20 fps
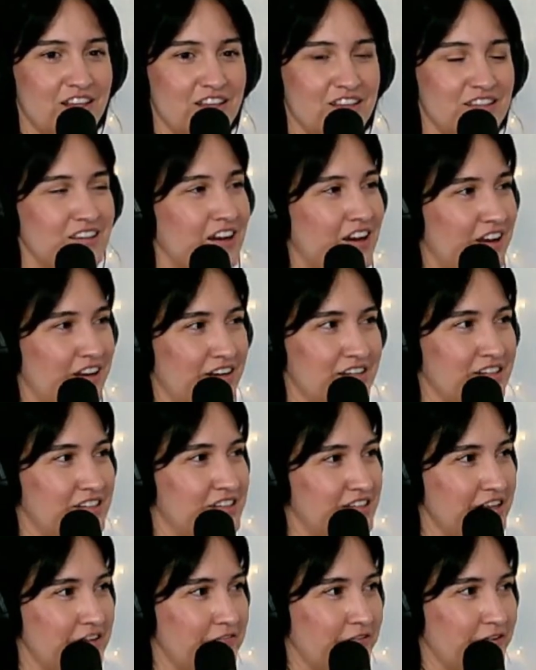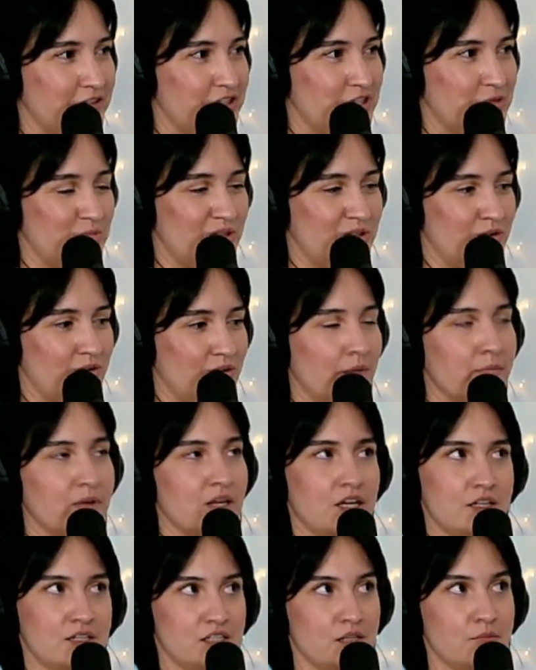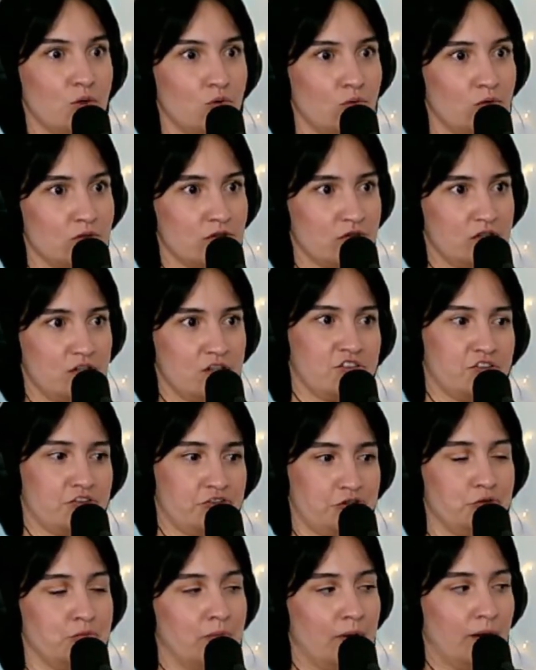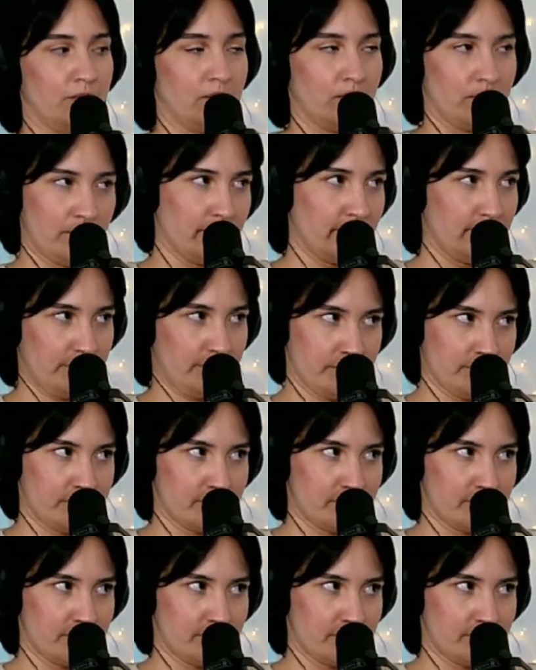Yeah, it's different to be I mean, I guess I'm an older sister to my brothers.